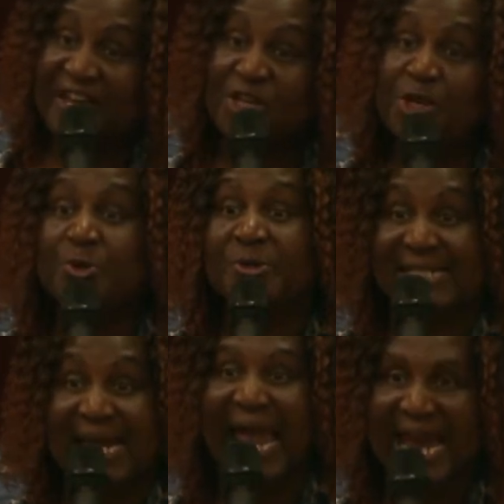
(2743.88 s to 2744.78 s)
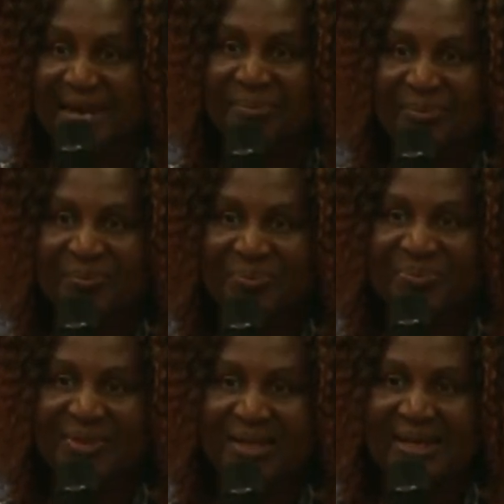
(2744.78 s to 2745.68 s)
the news came
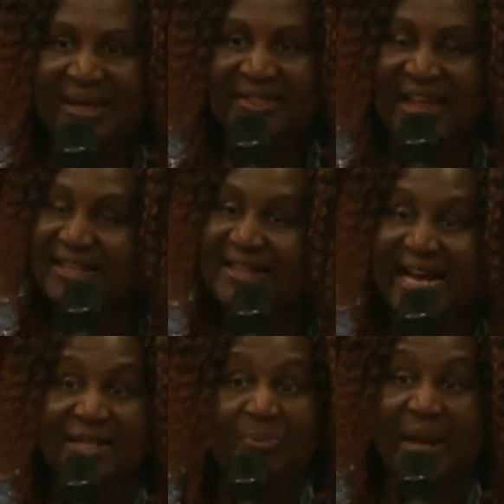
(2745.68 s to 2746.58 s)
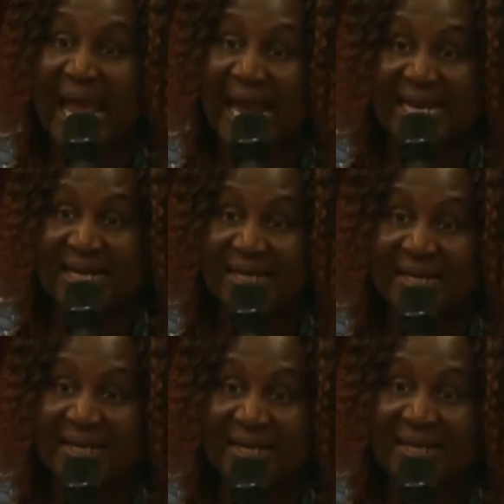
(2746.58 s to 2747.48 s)
that that plane
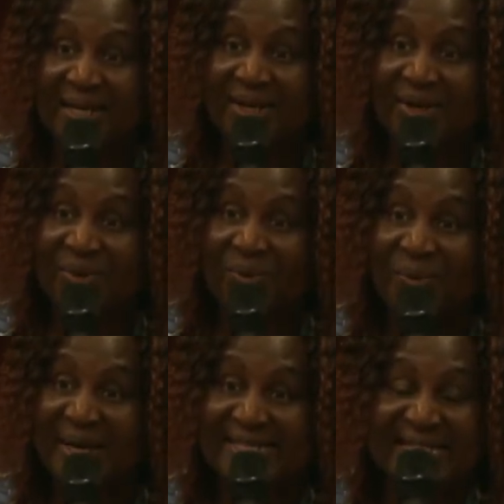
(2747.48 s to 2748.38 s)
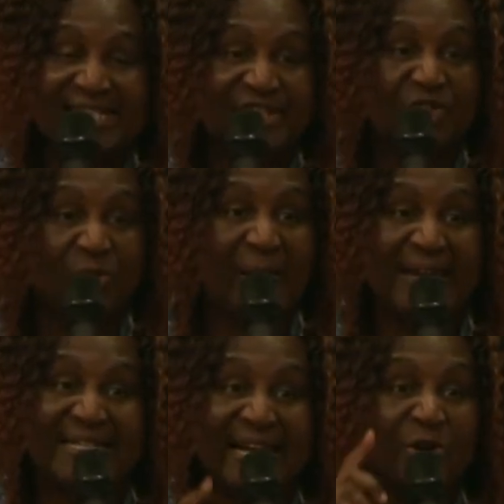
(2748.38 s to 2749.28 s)
was
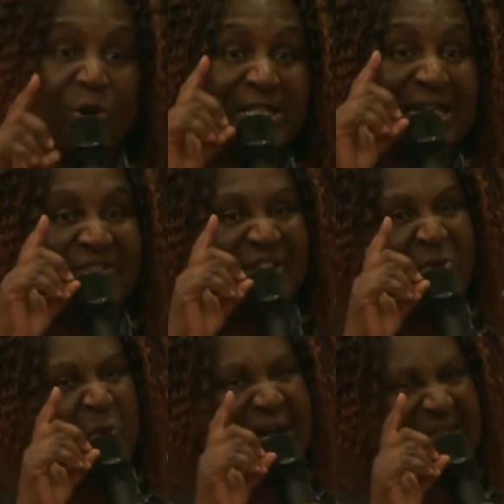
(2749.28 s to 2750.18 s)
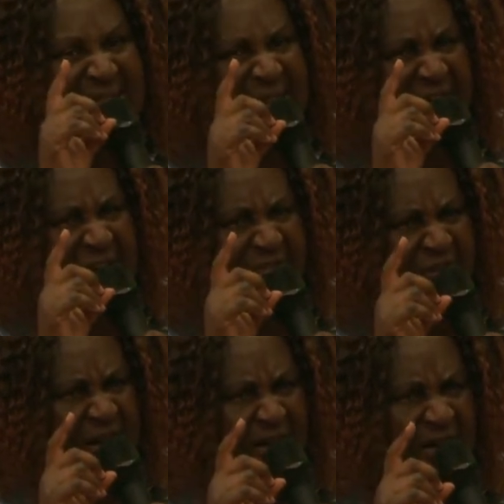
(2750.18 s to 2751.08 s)
destroyed and not even one survivor,